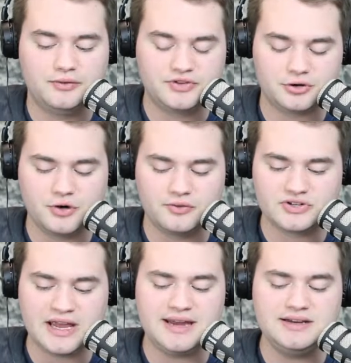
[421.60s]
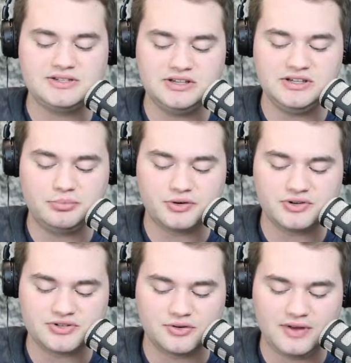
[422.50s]
turnovers, 18
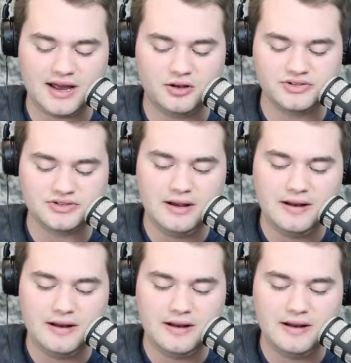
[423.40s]
personal fouls.